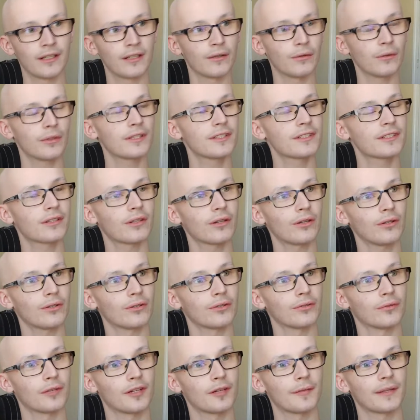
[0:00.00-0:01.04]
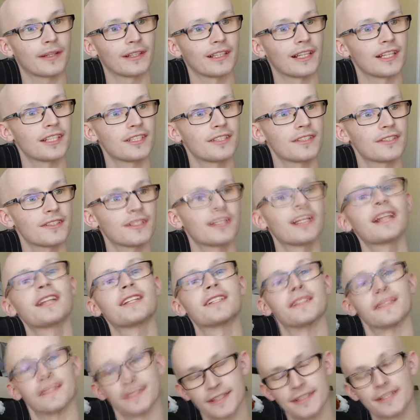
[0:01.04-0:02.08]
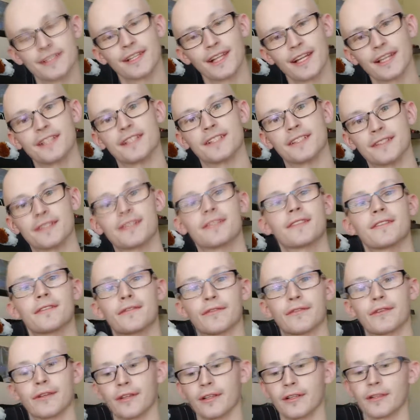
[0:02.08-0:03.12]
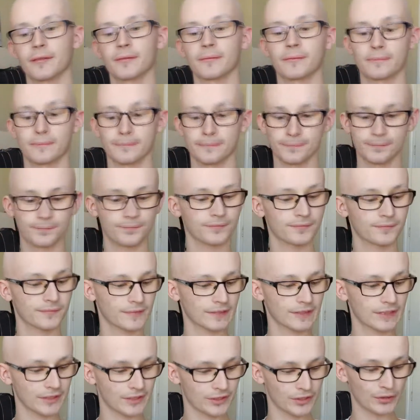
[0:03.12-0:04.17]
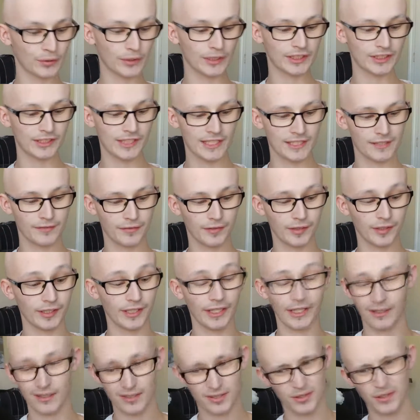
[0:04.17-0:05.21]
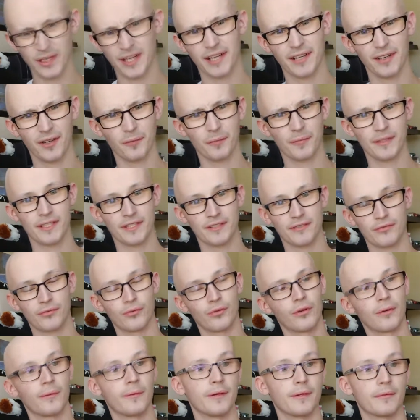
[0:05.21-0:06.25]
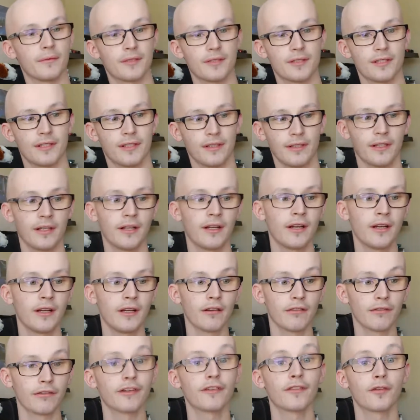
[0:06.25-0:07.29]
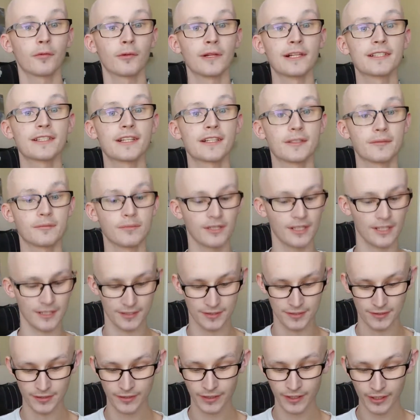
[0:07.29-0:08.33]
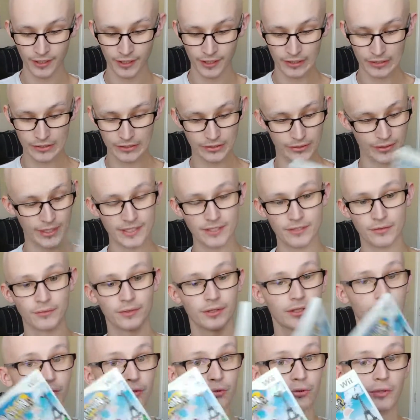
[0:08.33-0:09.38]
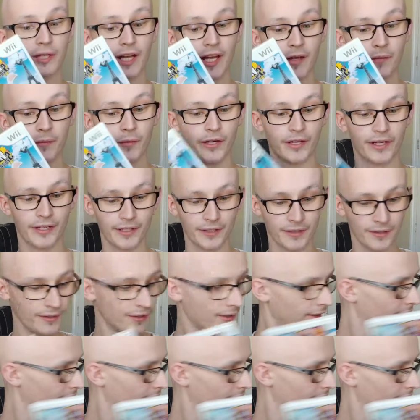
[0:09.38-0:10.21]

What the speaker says: What is it called? Rayman Legends? Legends. It's Legends for the Switch. That's fun. I also had it on PS4 when it was free for PlayStation Plus. So that's a really cool game right here.